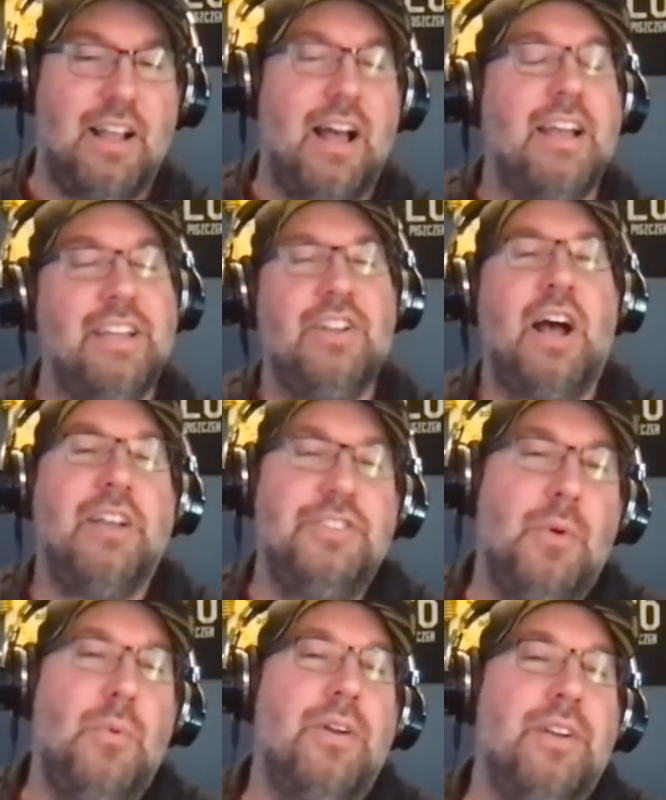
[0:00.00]
I don't
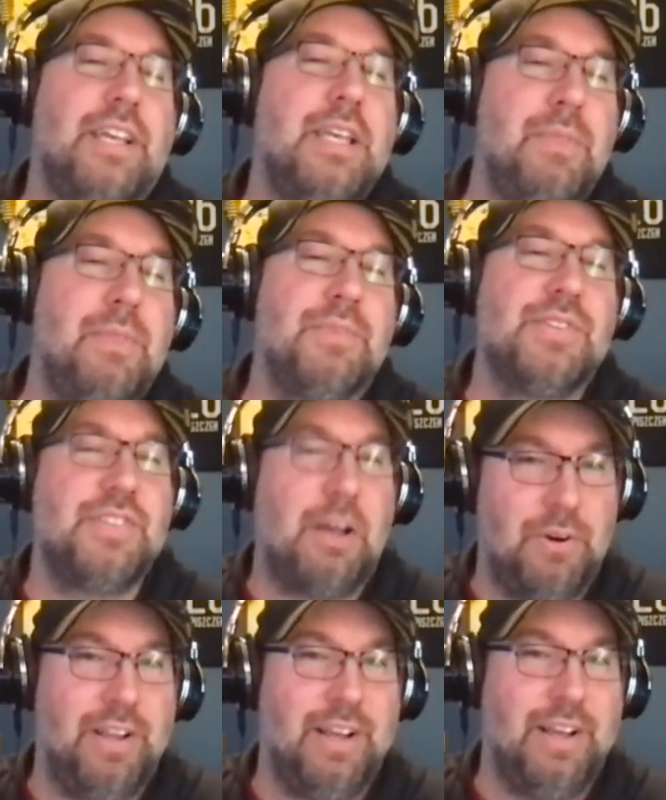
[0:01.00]
want to keep them
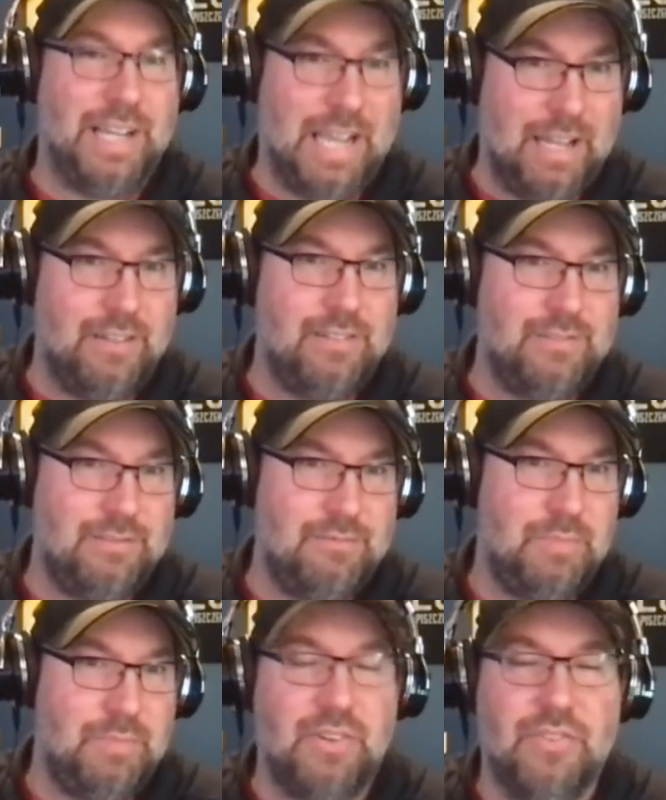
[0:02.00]
separate again mm-hmm.
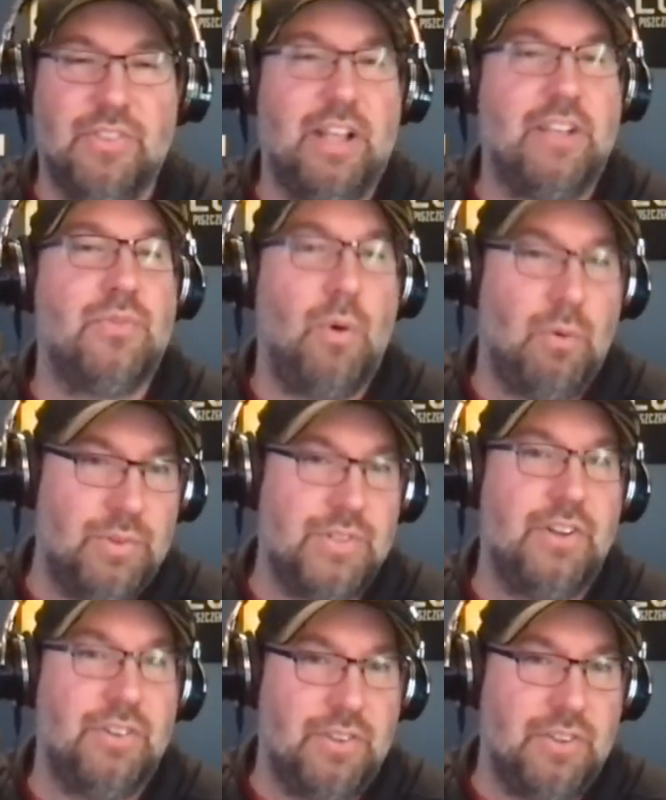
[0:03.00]
because that's what was done
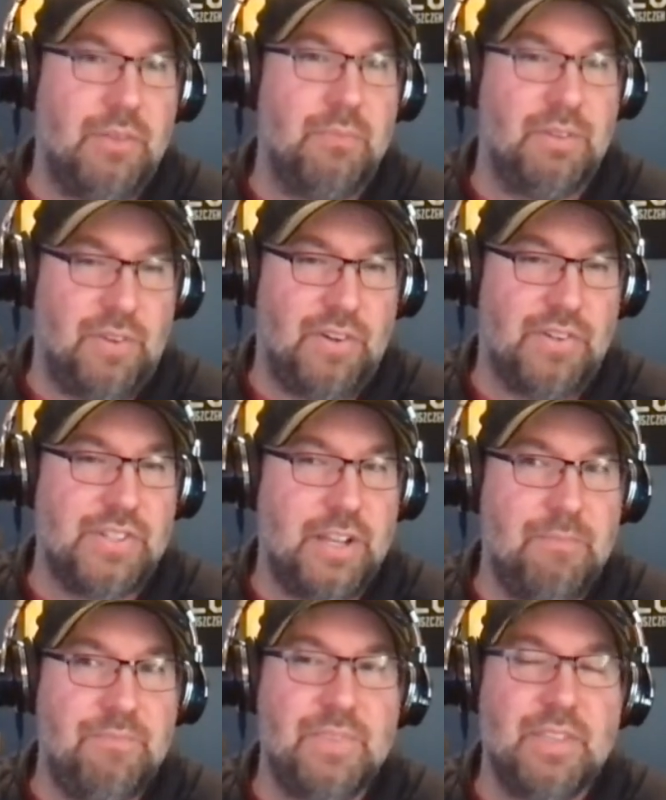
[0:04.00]
to them the first time.
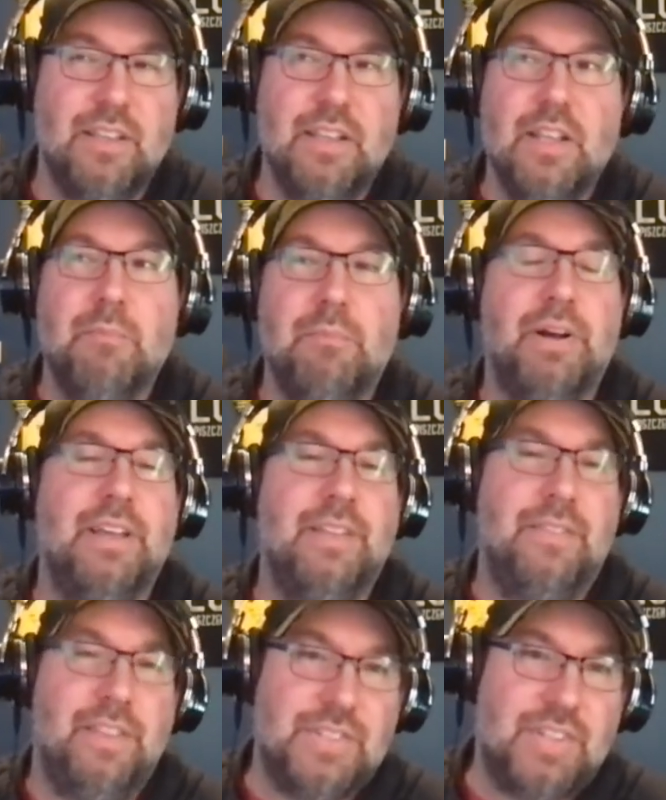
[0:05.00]
Mm-hmm. But in
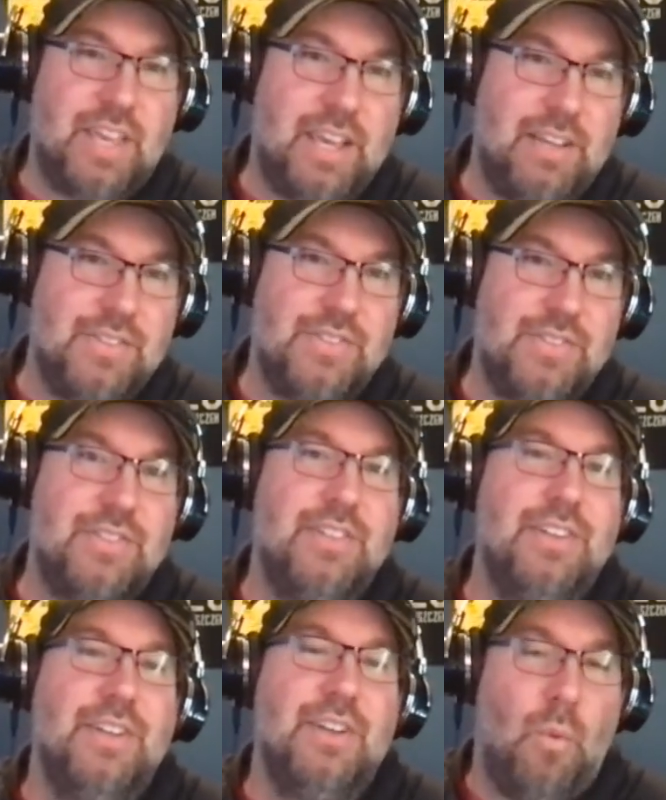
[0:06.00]
this case,
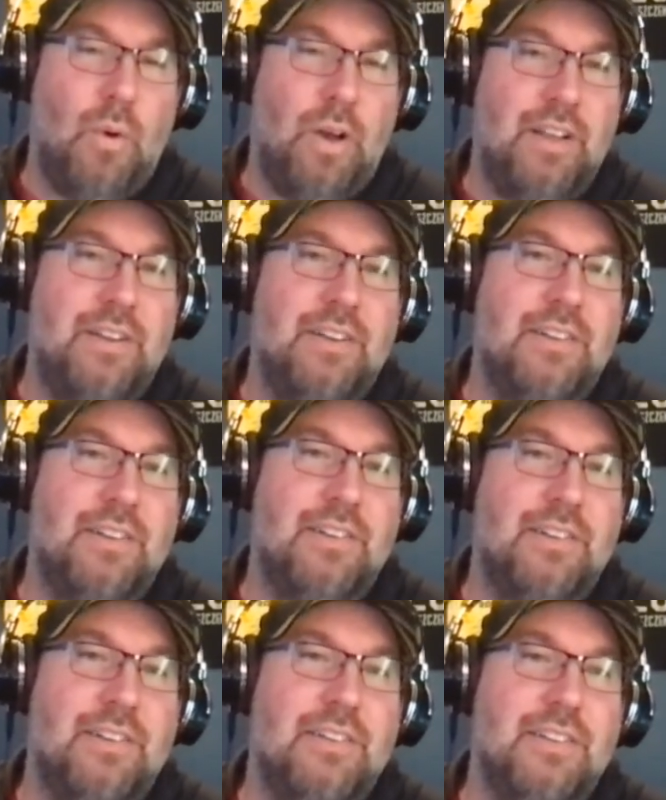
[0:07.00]
when
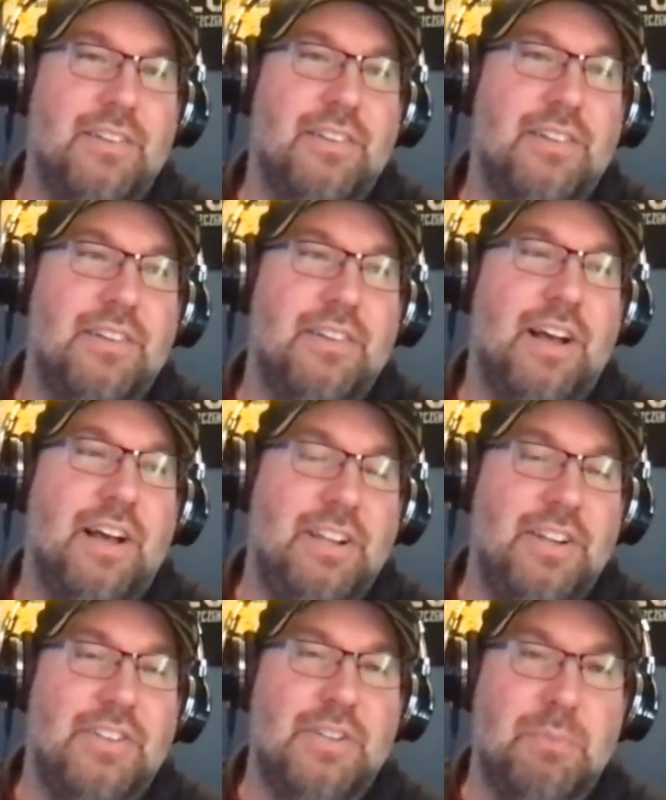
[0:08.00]
I needed
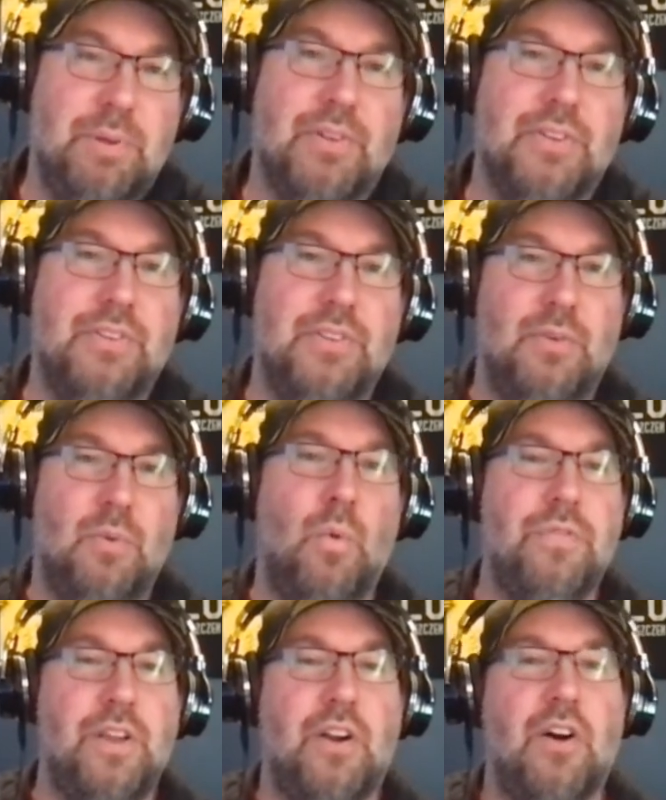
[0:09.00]
to build what
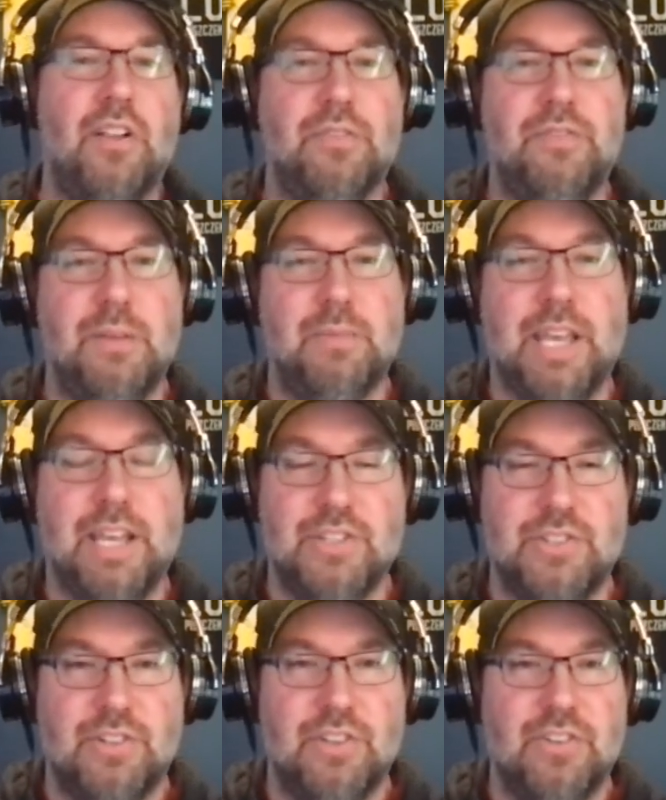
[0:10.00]
their Hall of Fame case
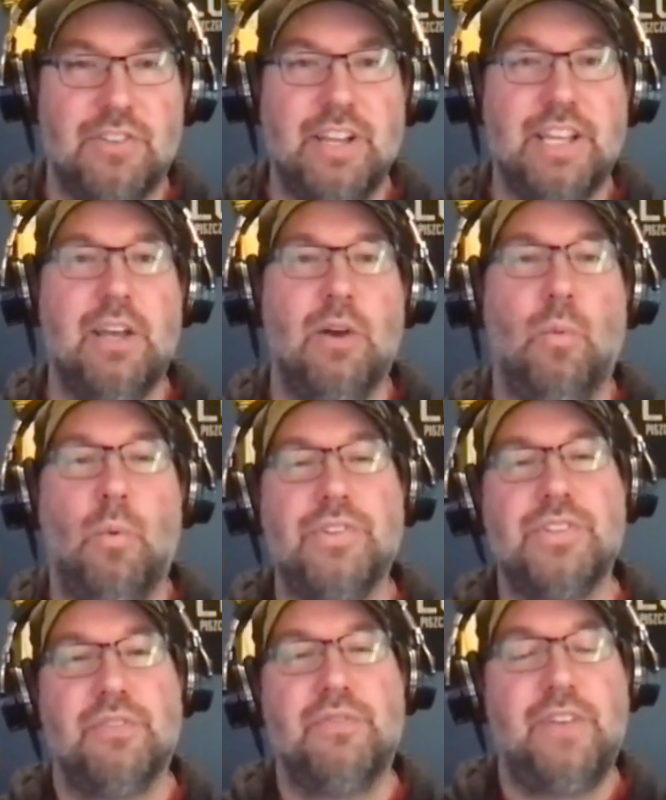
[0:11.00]
should look like, it wasn't
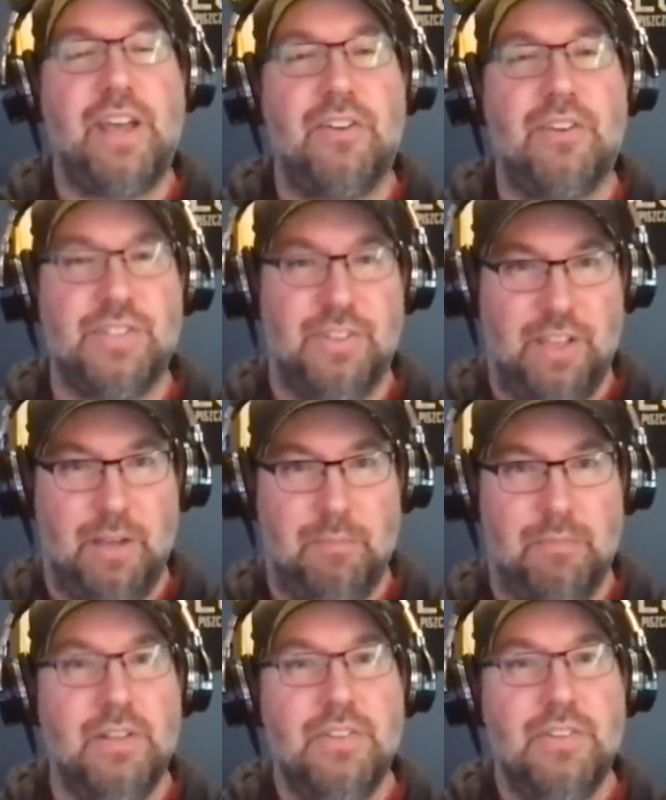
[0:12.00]
fair to them
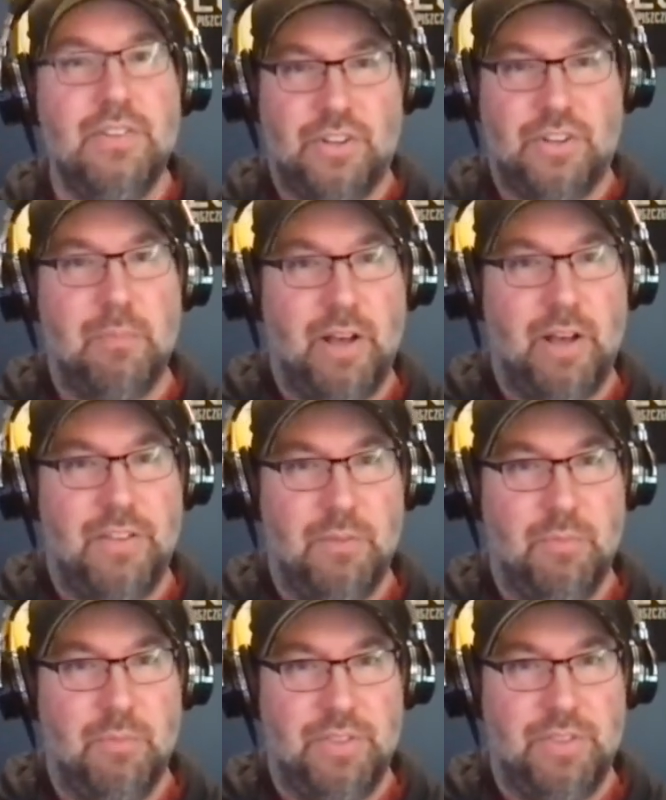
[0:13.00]
to combine them
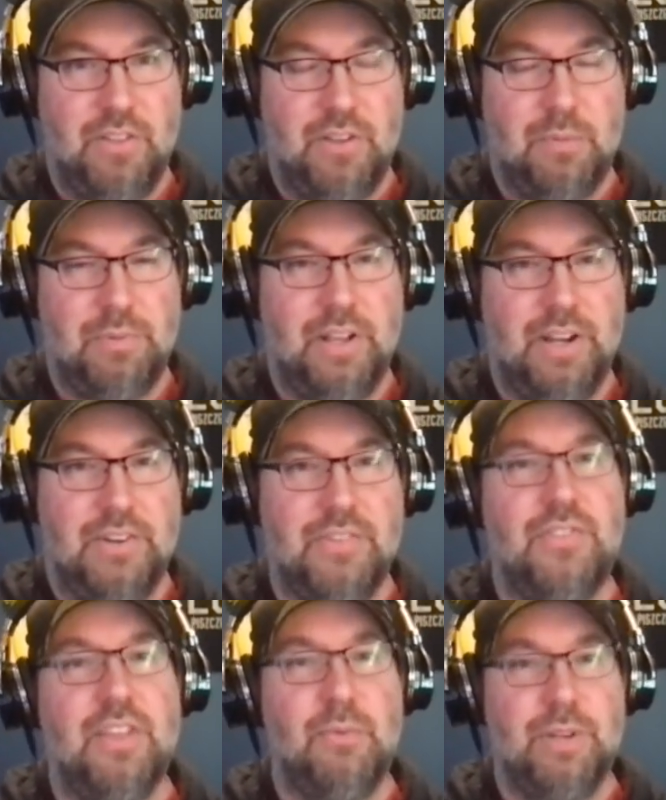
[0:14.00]
with the other players. They
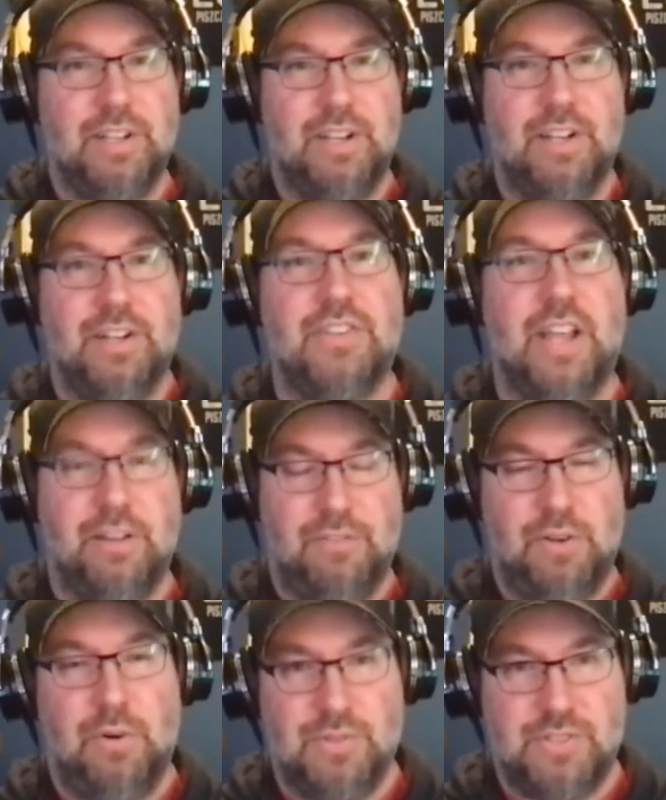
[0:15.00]
really needed to have their
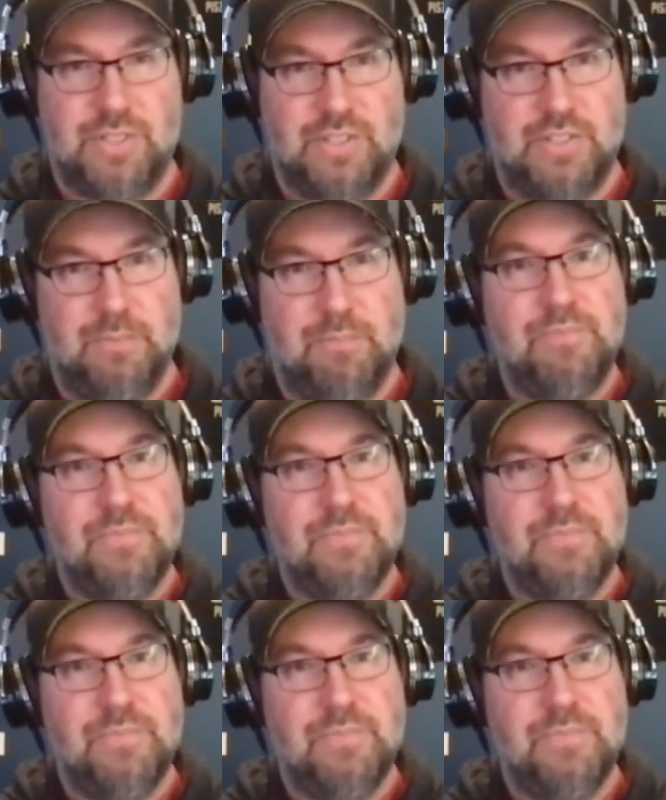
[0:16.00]
own system.